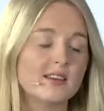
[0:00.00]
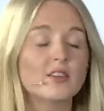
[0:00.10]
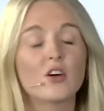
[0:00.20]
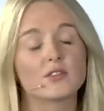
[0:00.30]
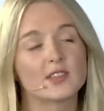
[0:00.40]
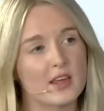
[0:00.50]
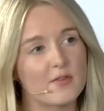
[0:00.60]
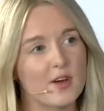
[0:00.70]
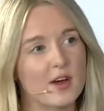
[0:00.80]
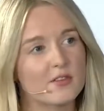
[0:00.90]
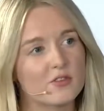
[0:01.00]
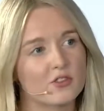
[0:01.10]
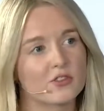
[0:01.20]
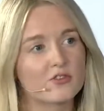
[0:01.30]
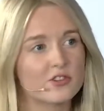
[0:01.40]
a lot safer than
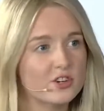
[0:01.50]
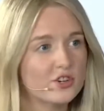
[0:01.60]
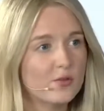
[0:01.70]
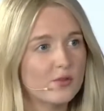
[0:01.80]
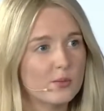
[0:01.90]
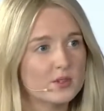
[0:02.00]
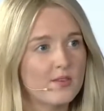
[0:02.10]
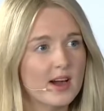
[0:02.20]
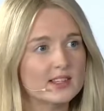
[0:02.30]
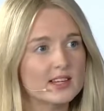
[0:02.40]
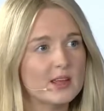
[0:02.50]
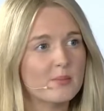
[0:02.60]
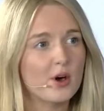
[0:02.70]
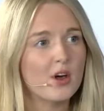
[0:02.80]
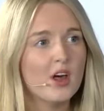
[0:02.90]
just traditional forms of I D,
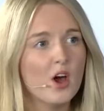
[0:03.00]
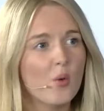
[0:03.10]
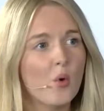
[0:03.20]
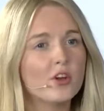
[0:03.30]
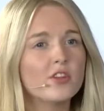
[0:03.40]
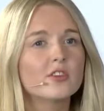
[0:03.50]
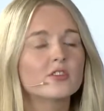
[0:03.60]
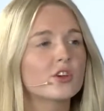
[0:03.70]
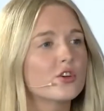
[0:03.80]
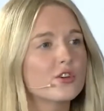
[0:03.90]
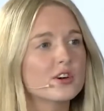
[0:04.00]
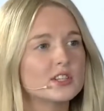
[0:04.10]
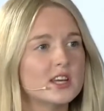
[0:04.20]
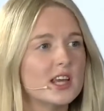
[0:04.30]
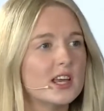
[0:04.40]
but what are the
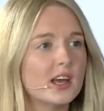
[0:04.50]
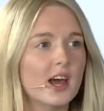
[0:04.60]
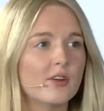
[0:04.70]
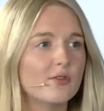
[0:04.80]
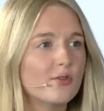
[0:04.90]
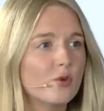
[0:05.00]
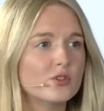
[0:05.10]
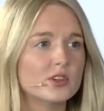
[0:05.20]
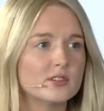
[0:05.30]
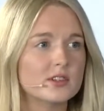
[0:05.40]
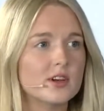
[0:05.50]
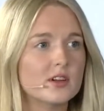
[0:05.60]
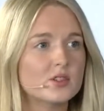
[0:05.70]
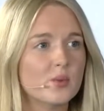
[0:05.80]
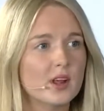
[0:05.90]
security and kind of fraud
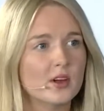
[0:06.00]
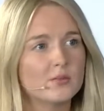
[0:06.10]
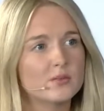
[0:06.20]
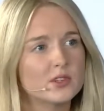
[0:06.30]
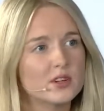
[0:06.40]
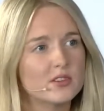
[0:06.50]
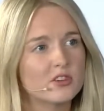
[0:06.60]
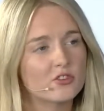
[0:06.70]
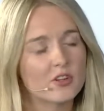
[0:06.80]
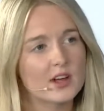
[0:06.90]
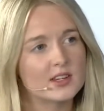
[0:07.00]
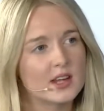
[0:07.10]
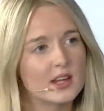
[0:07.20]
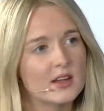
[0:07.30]
concerns when it comes to digital I D?